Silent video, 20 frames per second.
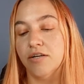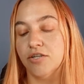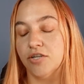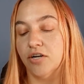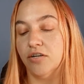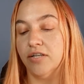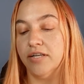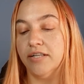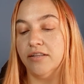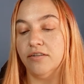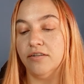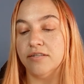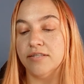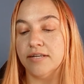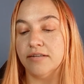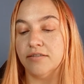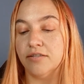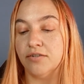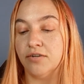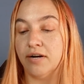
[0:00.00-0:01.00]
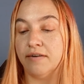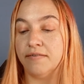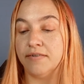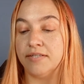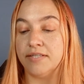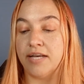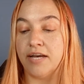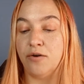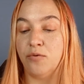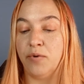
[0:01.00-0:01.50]
Sharlene looks out the
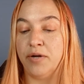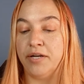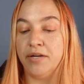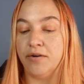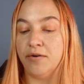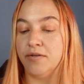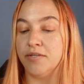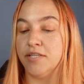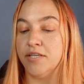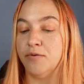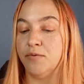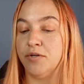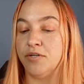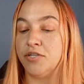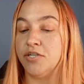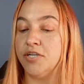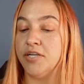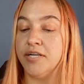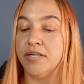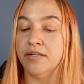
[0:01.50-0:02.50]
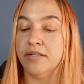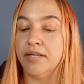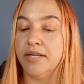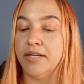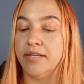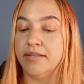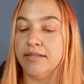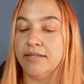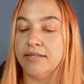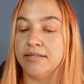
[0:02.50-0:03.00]
driver's side window to see what she nearly
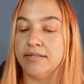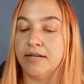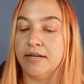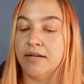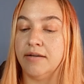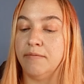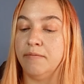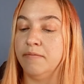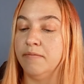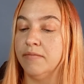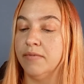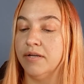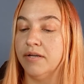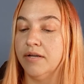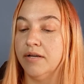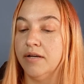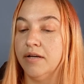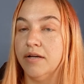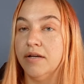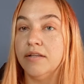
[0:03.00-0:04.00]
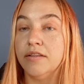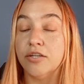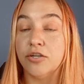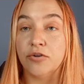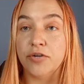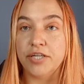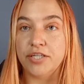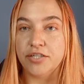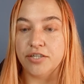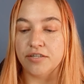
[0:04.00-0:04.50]
hit this time. The
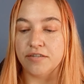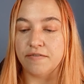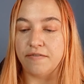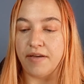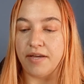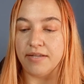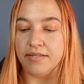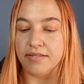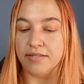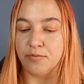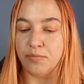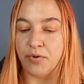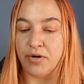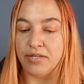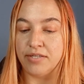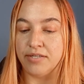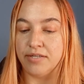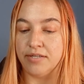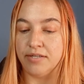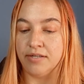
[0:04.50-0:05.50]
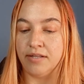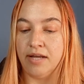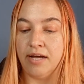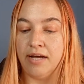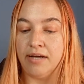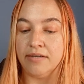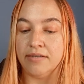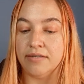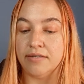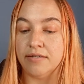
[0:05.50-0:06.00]
creature's face is pressed to the
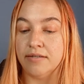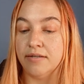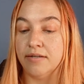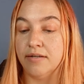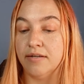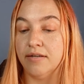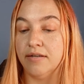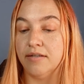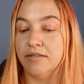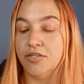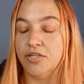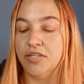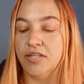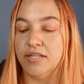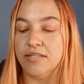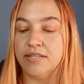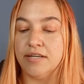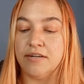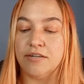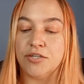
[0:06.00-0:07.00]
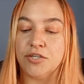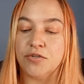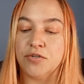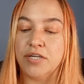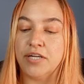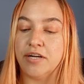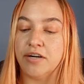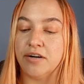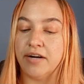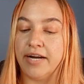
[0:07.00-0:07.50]
glass. She lets out a
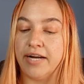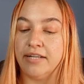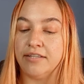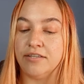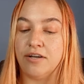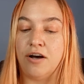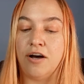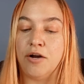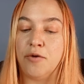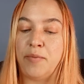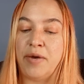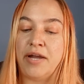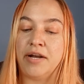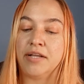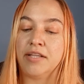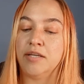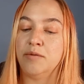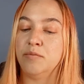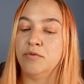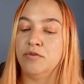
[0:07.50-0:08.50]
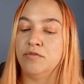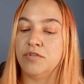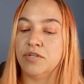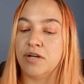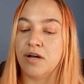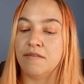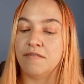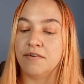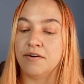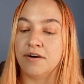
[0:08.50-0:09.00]
shriek and her hands automatically move to
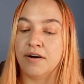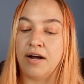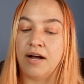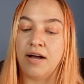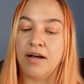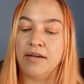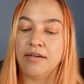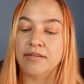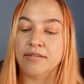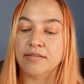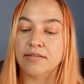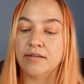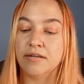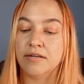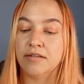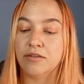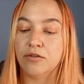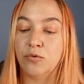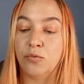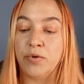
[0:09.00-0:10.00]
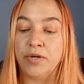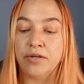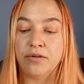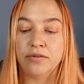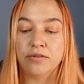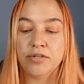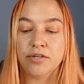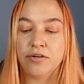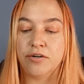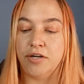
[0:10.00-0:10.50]
cover her eyes, the
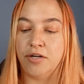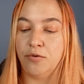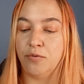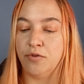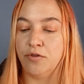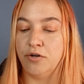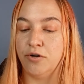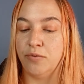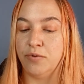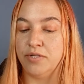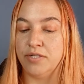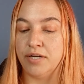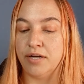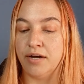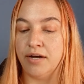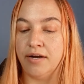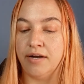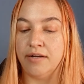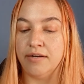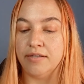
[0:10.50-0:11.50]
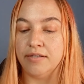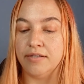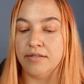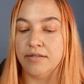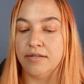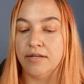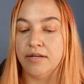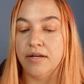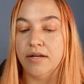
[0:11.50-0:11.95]
wheel turning with no one to guide it.